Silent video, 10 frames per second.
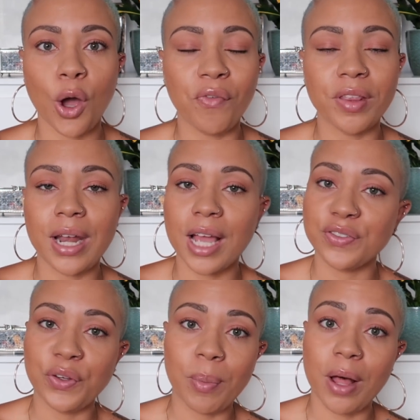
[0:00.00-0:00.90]
over the
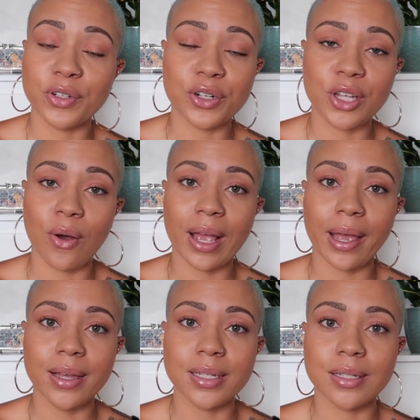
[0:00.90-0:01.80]
next few months or so, I
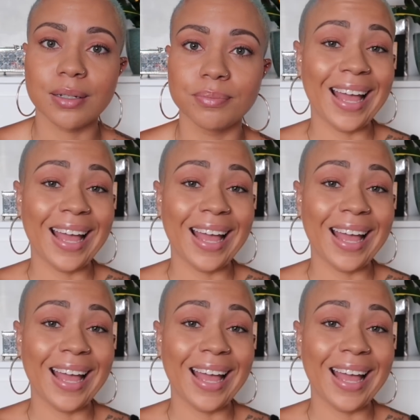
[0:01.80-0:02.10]
guess.